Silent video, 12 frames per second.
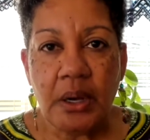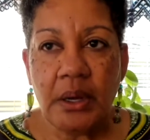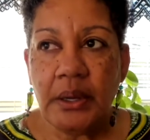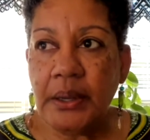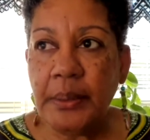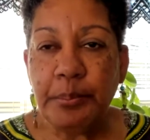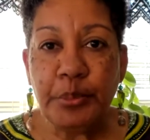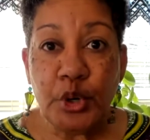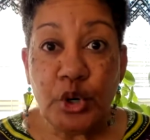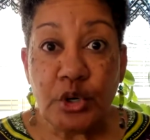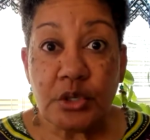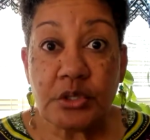in
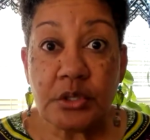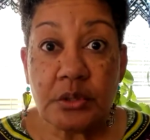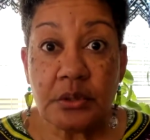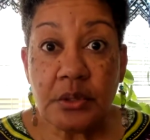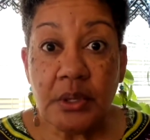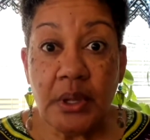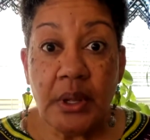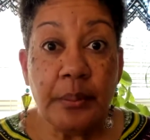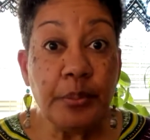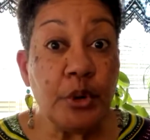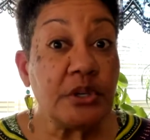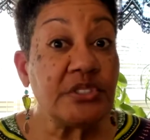books.
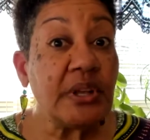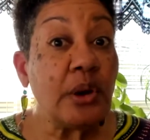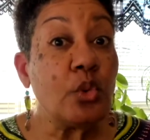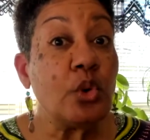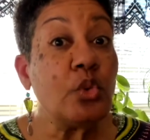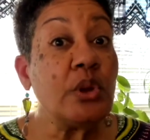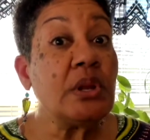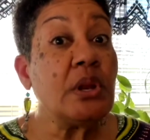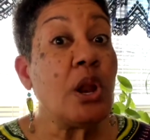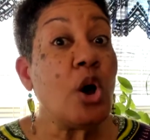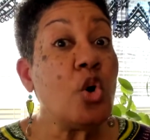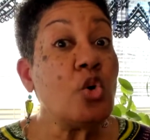Books that were written a
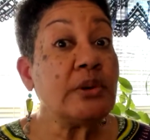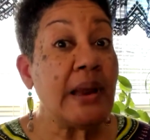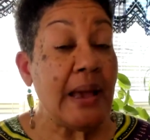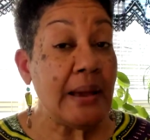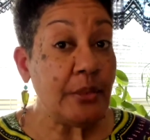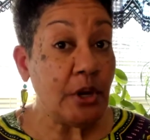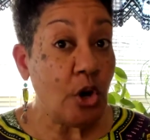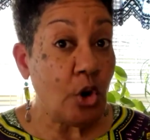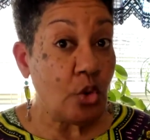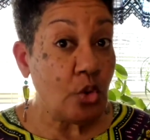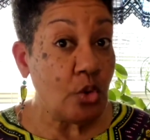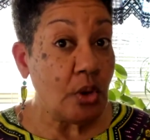long time
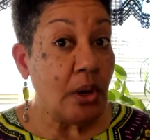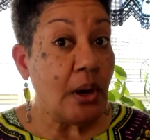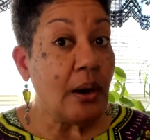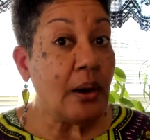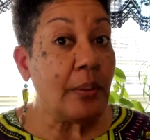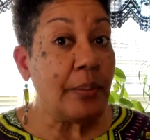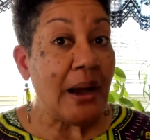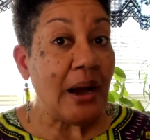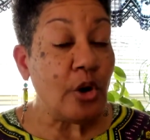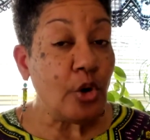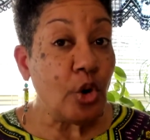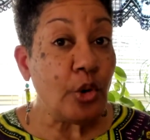ago
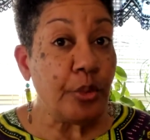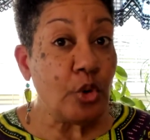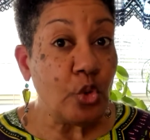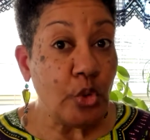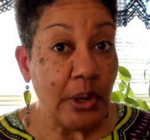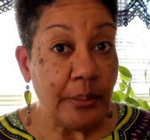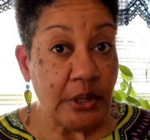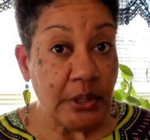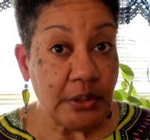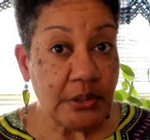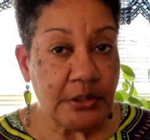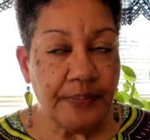about herbal
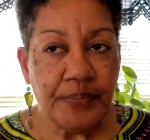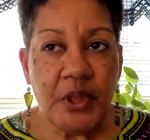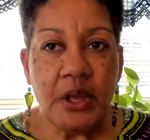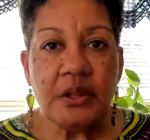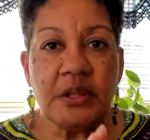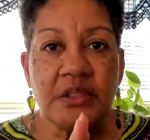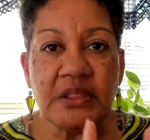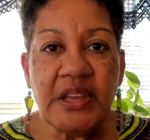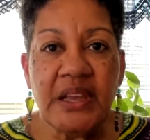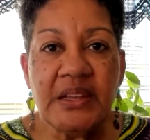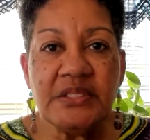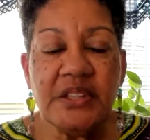remedies. The
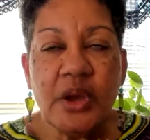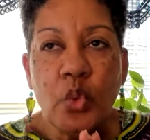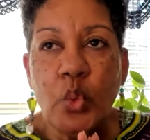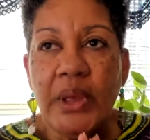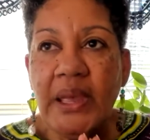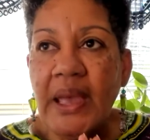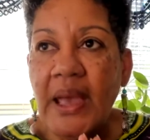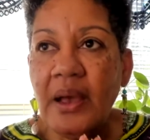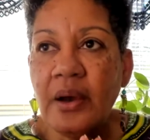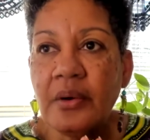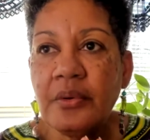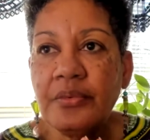things that we
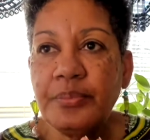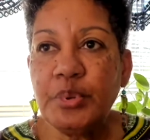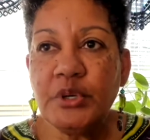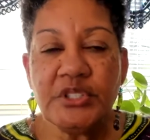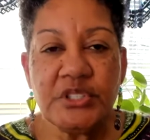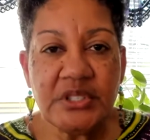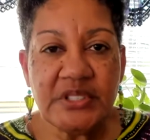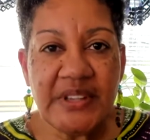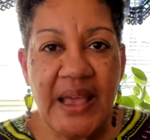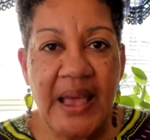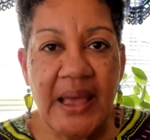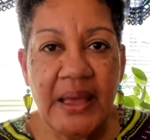have pushed
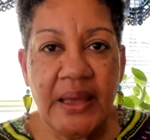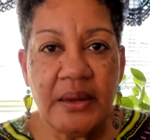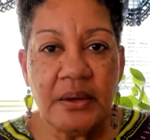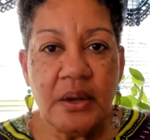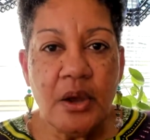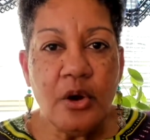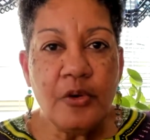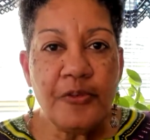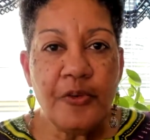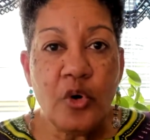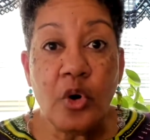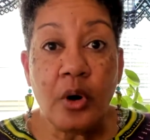aside
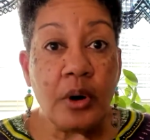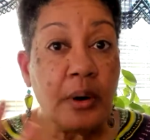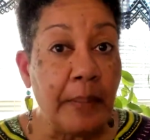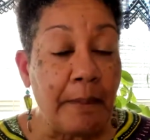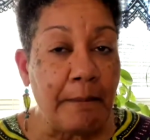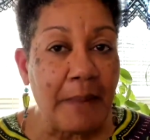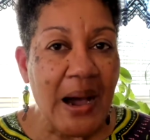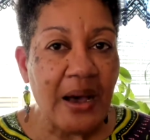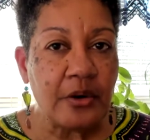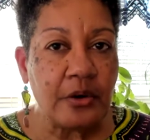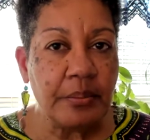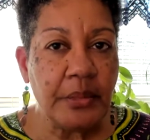for
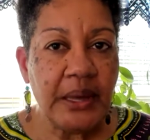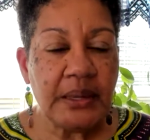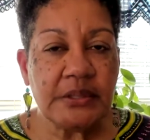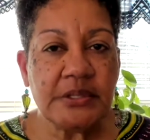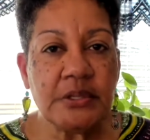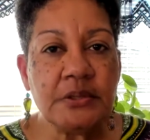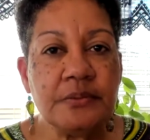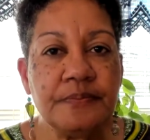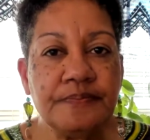modern medicine.